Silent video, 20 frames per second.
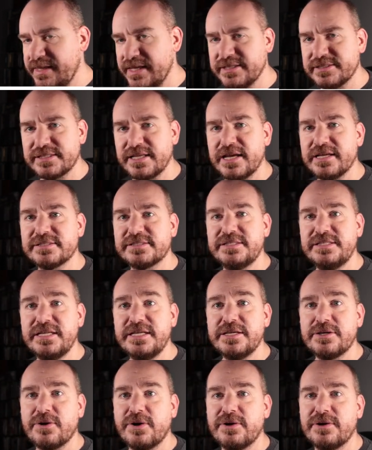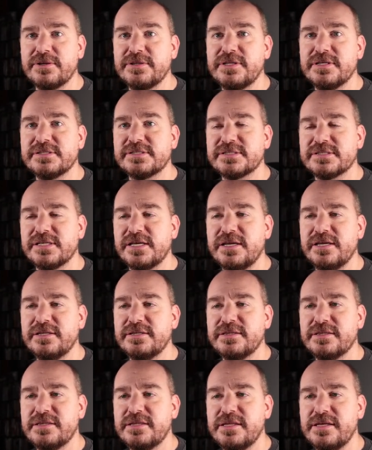is the SD card that's
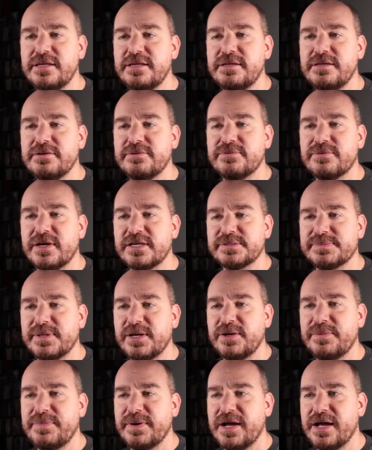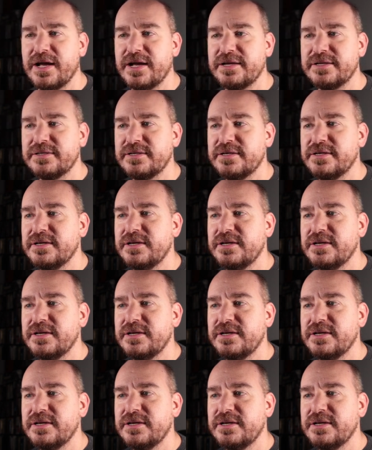in the Raspberry Pi